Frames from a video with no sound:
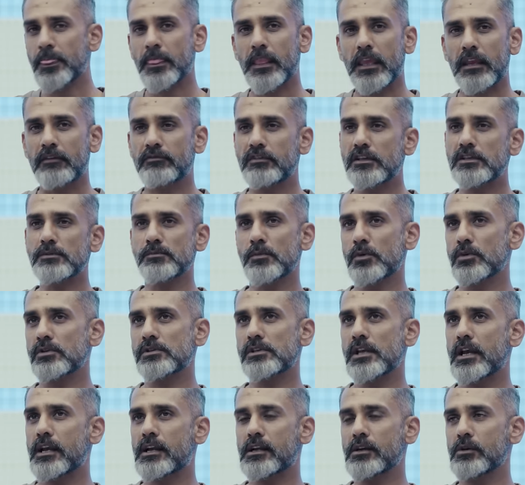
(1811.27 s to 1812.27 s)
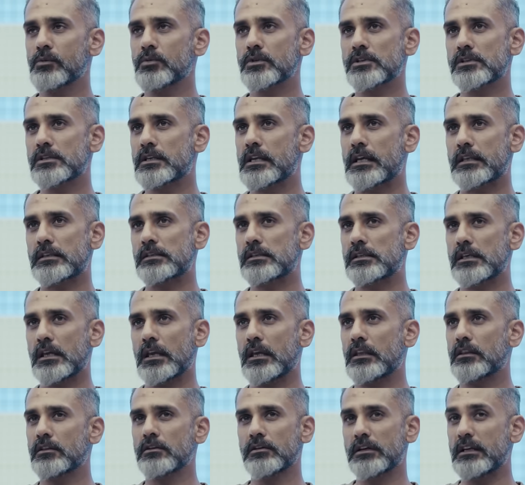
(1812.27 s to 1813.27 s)
If this motorcycle was, let's
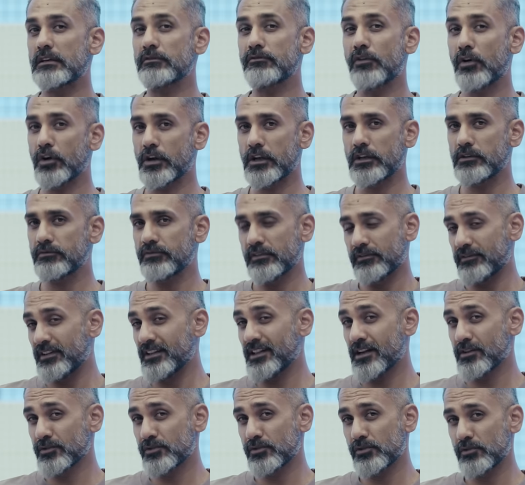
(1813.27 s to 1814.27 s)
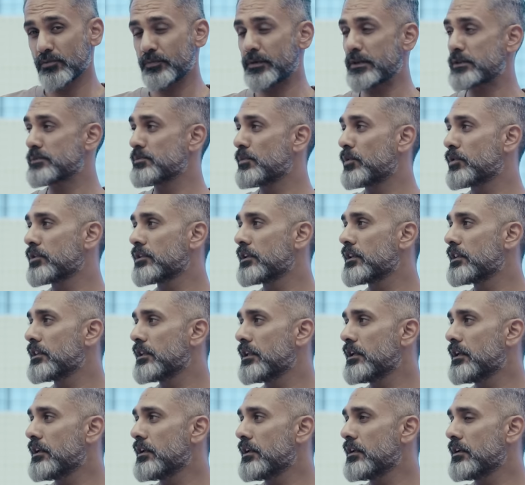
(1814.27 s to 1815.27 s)
say, 30, 40, 50,000 rupees more than
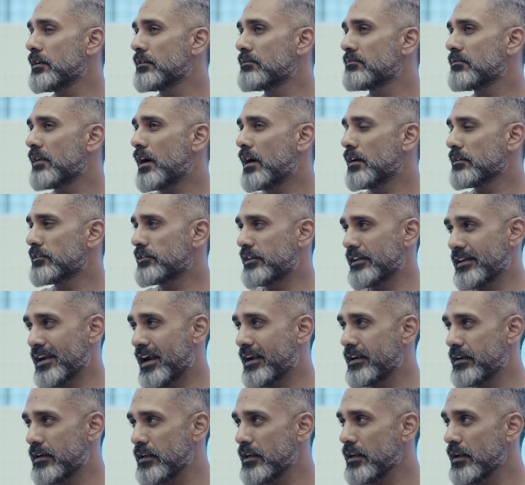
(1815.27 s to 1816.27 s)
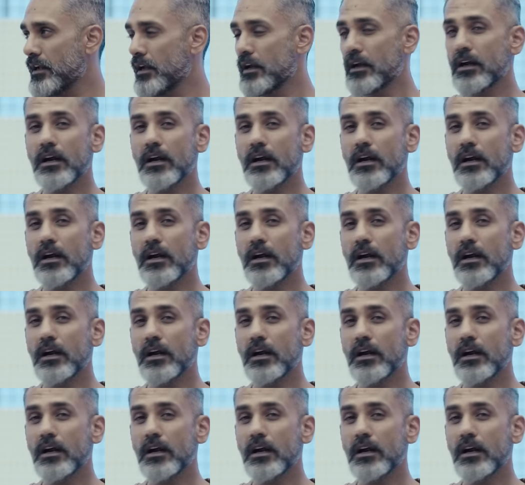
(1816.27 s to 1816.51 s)
the 390,